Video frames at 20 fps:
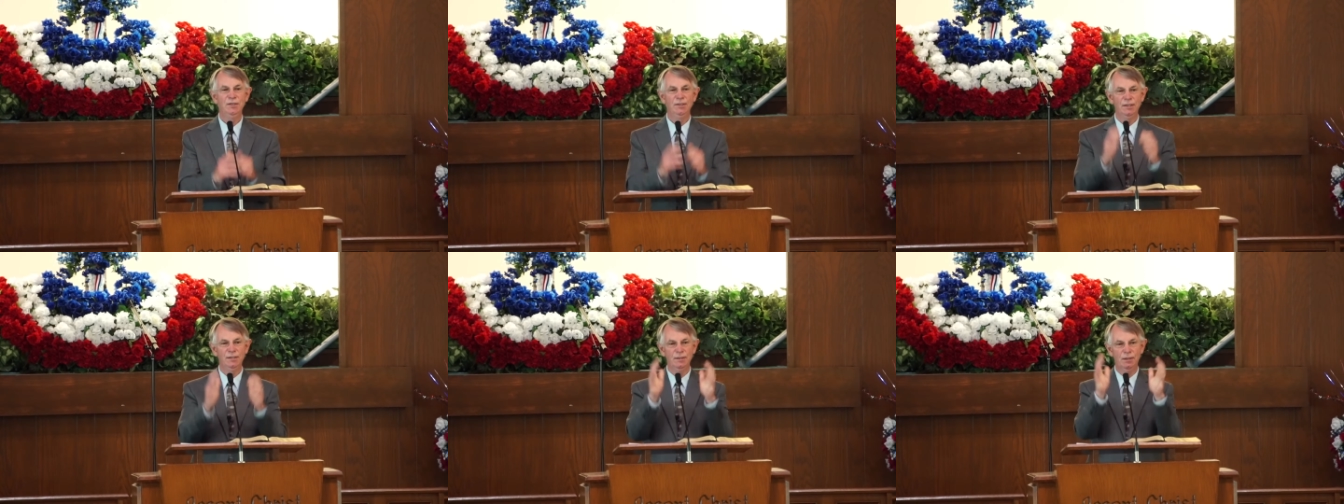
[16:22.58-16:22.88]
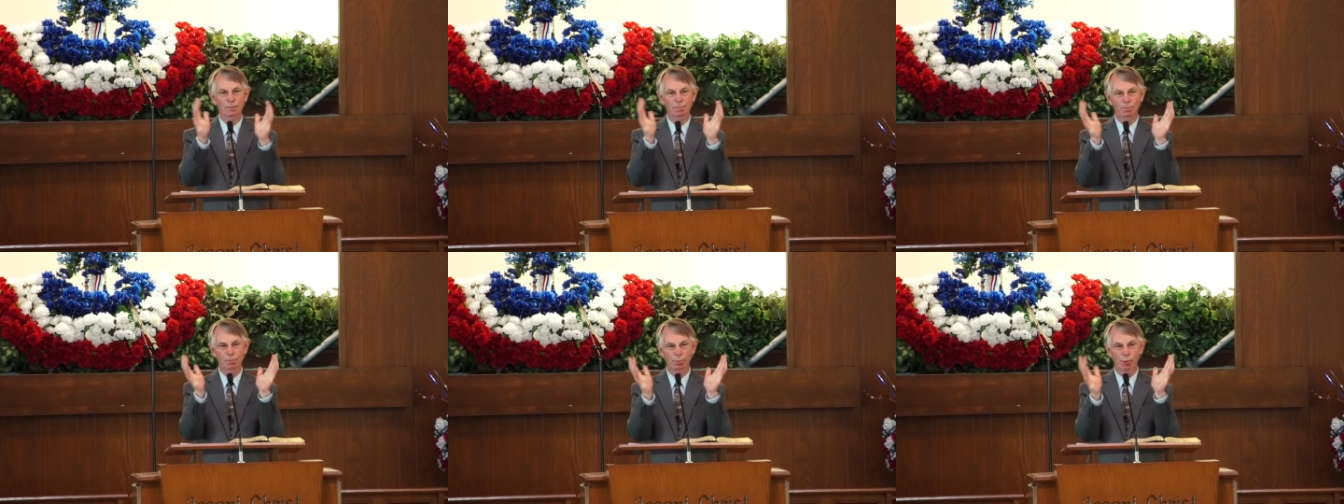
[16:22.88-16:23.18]
as
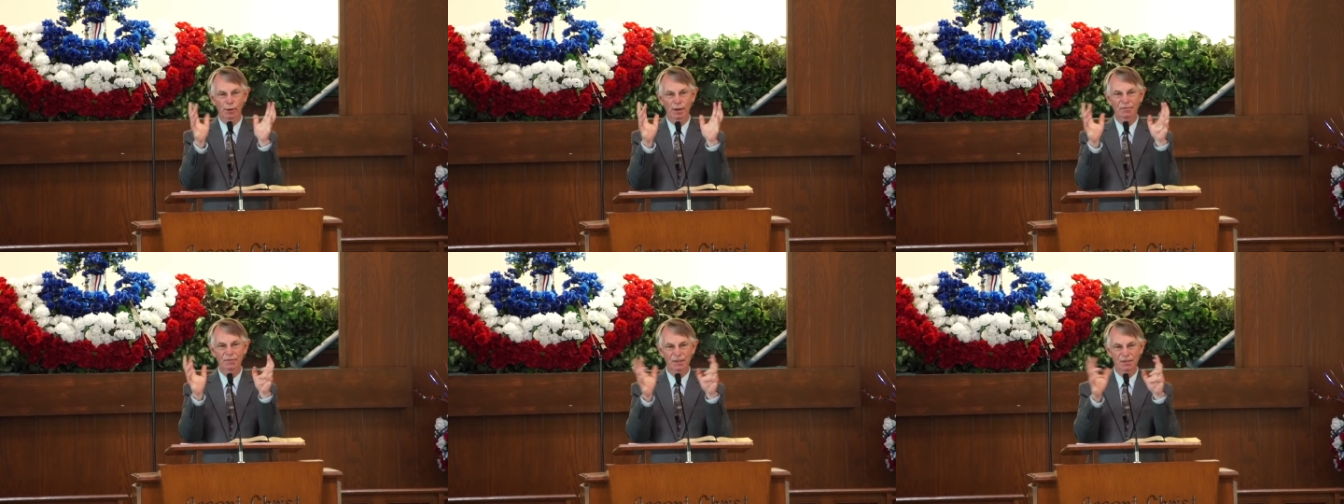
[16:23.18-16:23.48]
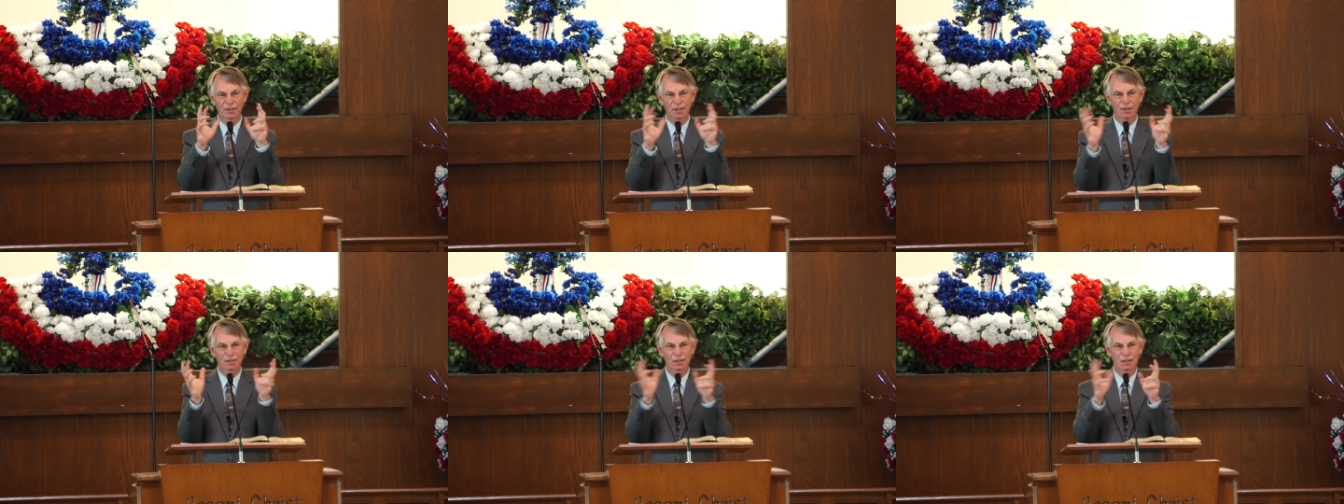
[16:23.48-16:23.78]
a
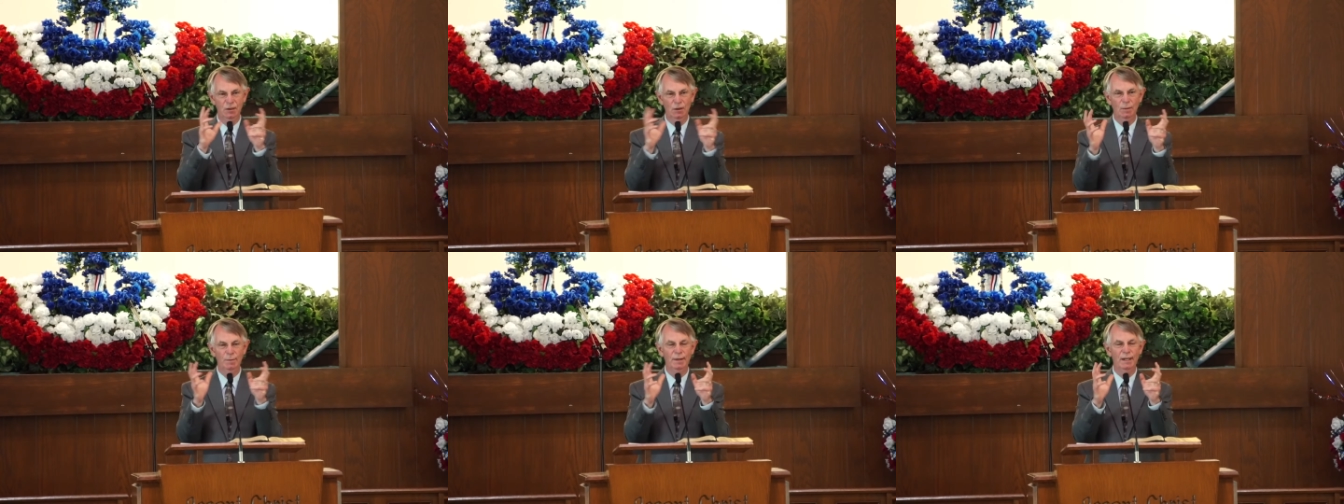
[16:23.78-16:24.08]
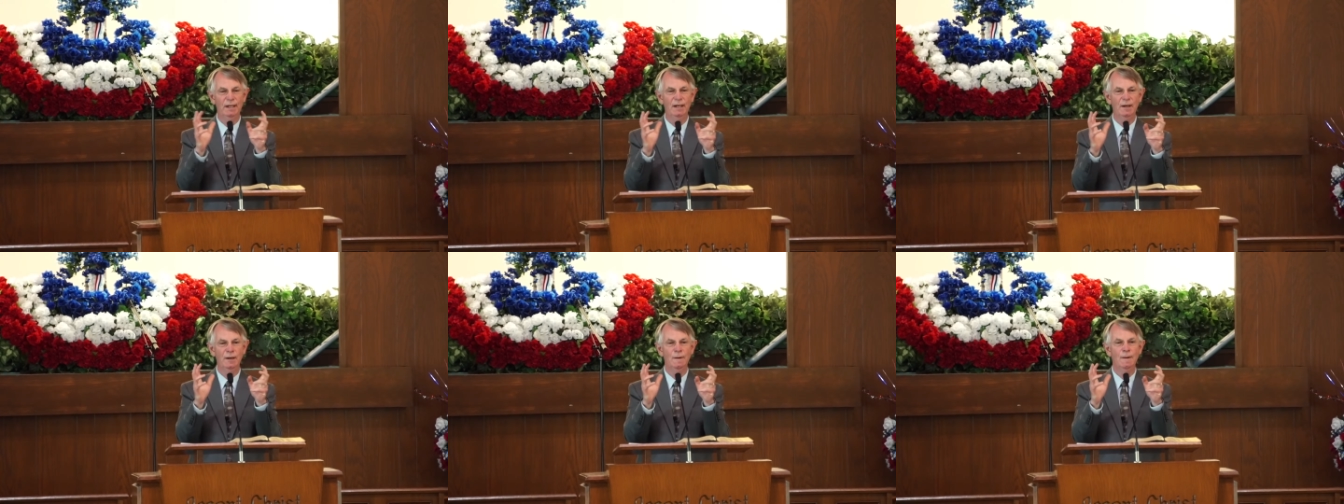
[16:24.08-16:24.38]
parenthesis a little
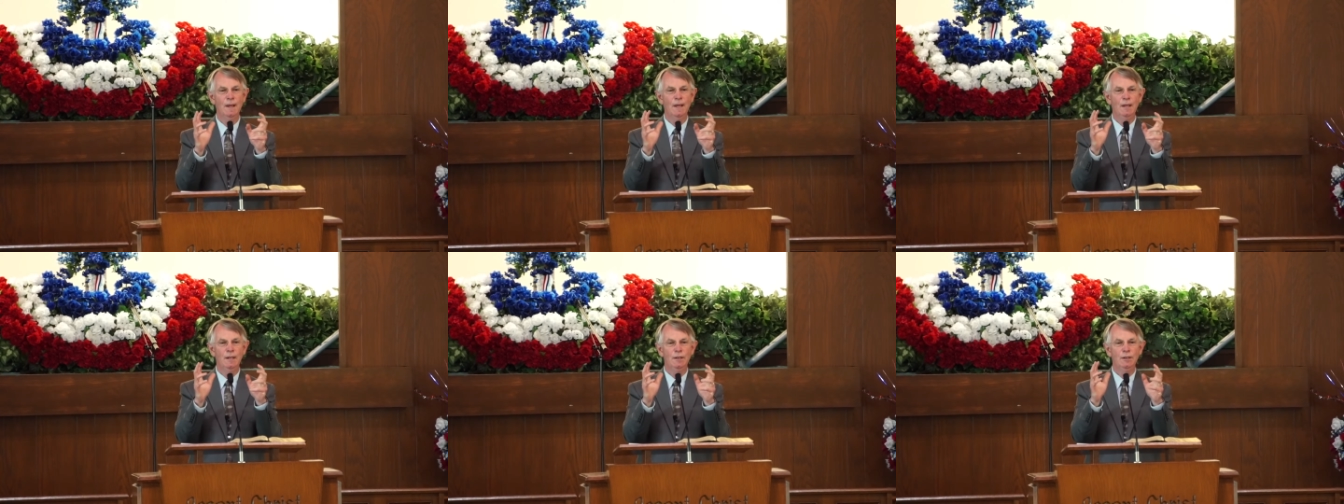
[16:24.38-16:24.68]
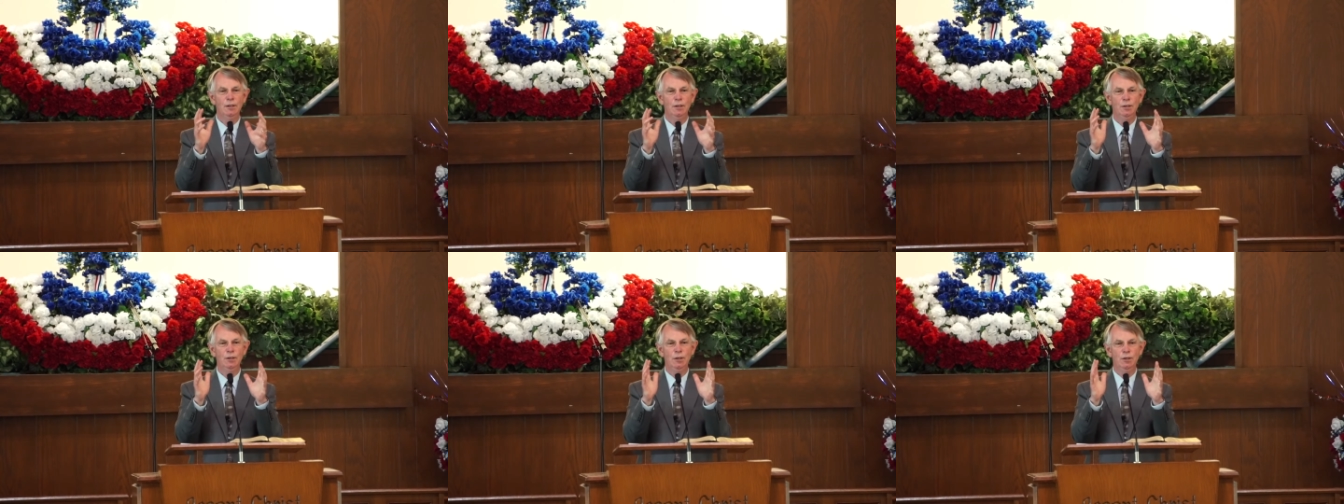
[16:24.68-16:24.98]
bit here,
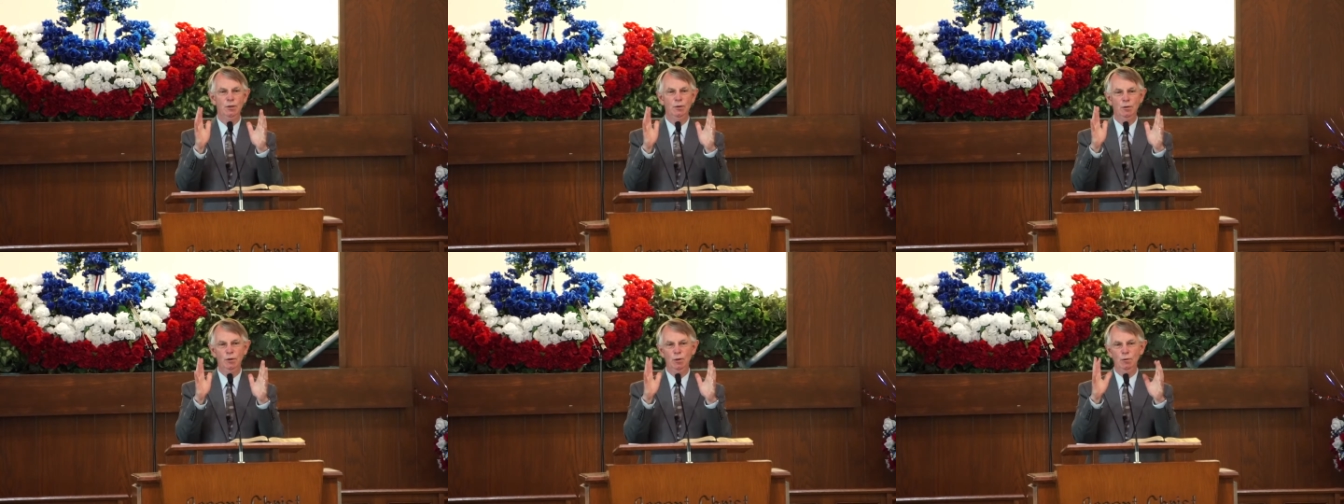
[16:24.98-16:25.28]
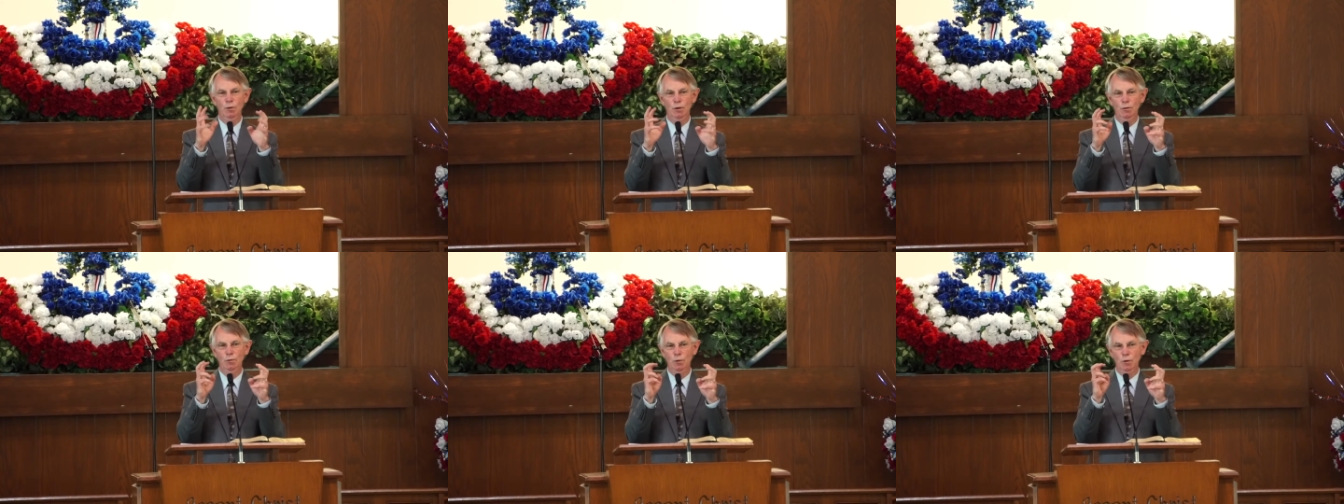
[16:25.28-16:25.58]
you,
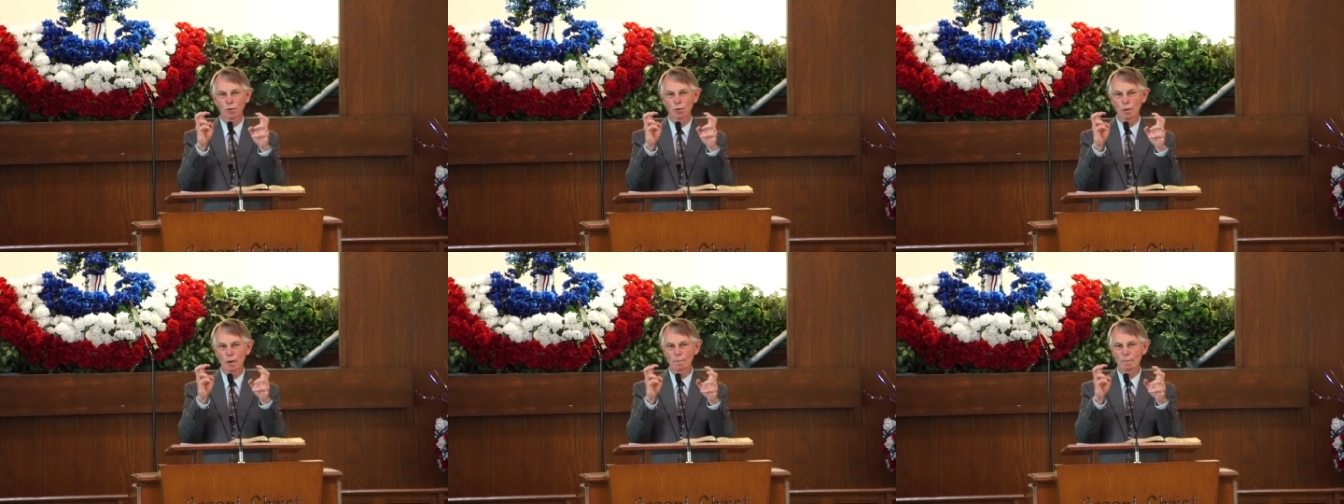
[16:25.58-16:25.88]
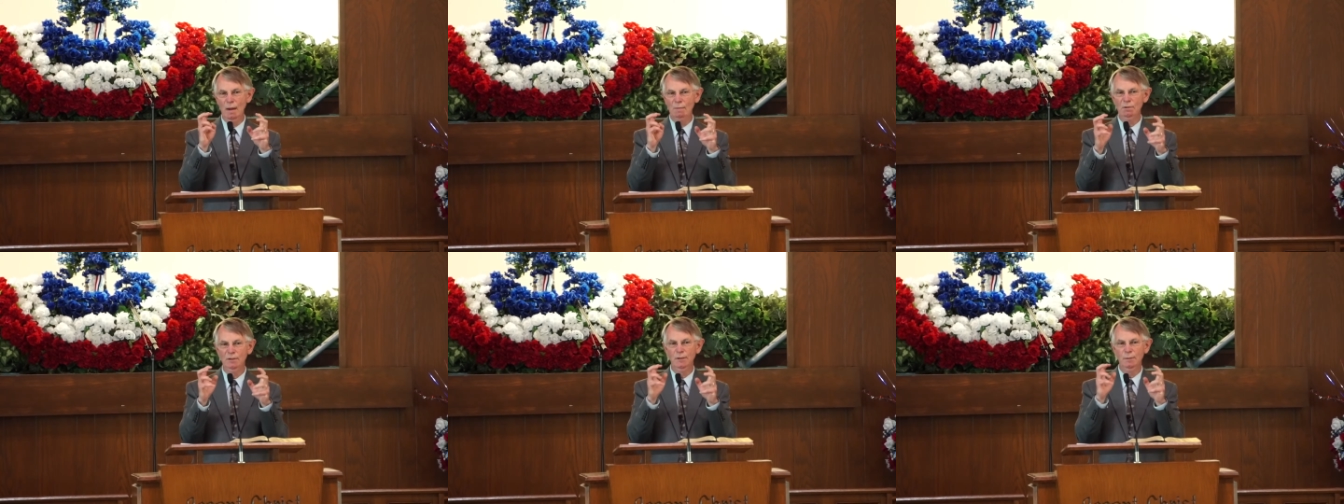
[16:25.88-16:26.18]
you, you,
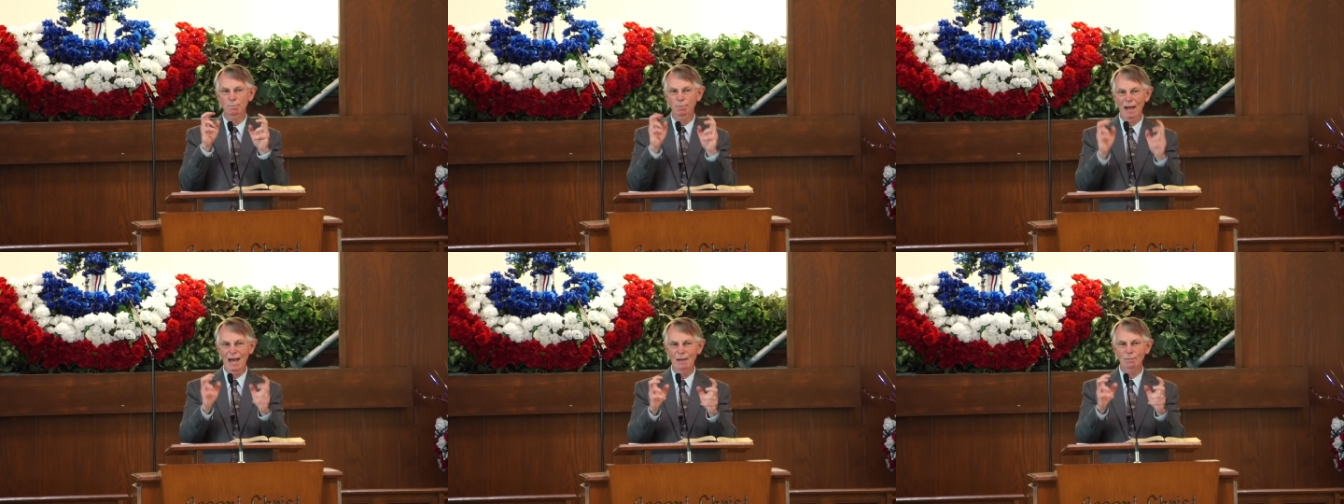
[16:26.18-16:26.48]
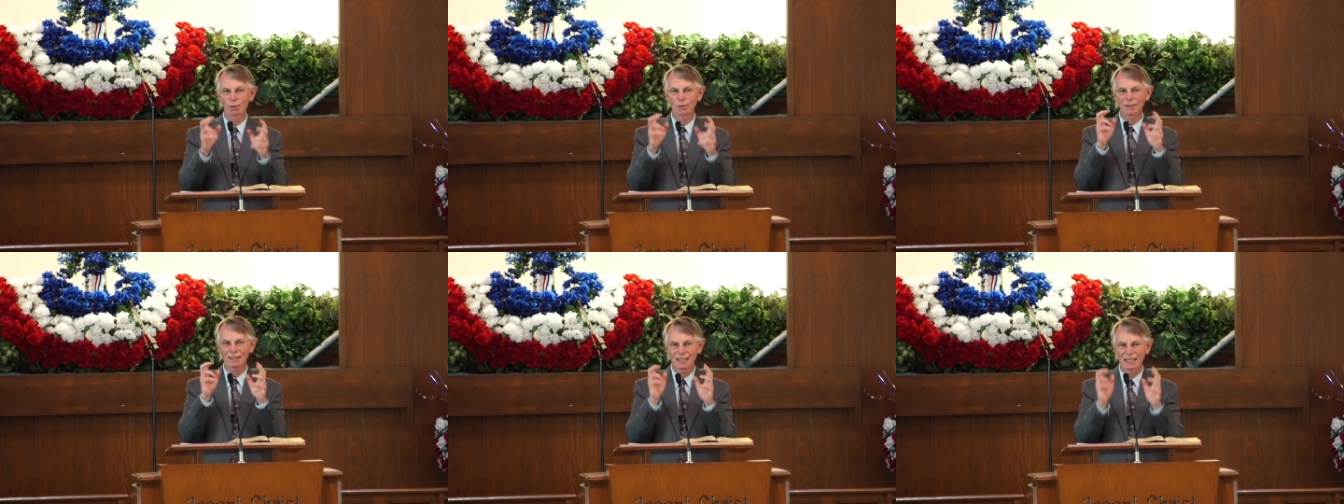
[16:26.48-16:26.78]
remember the
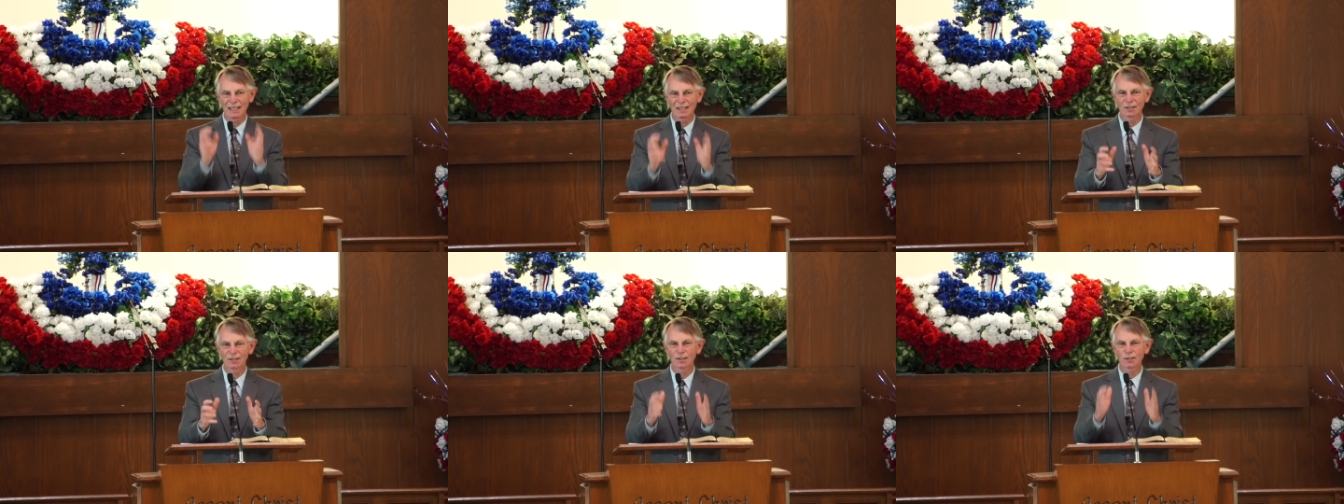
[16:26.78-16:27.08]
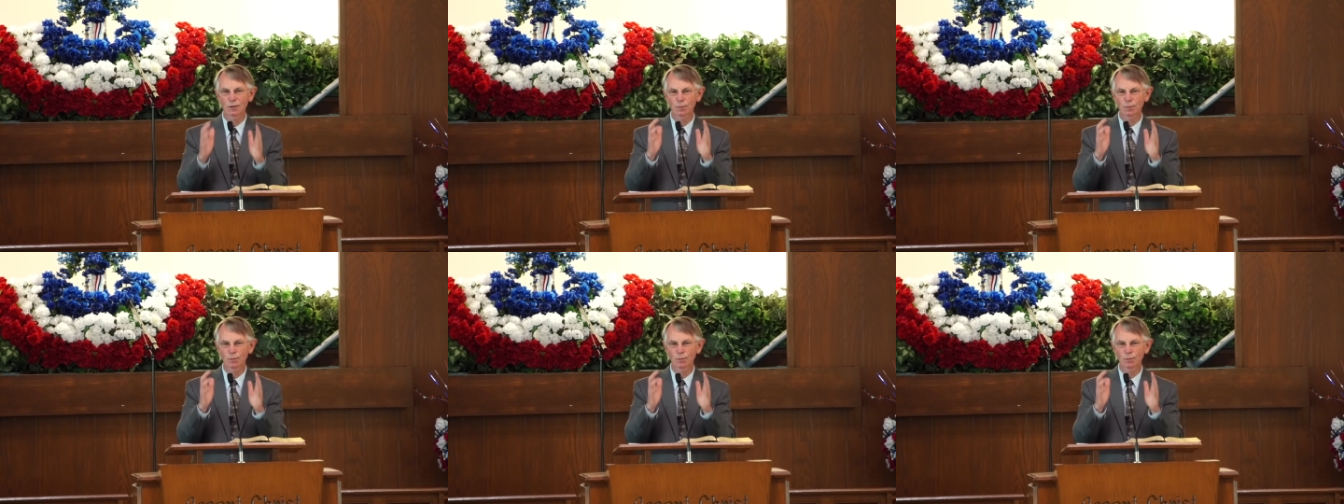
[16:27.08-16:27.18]
Bible teaches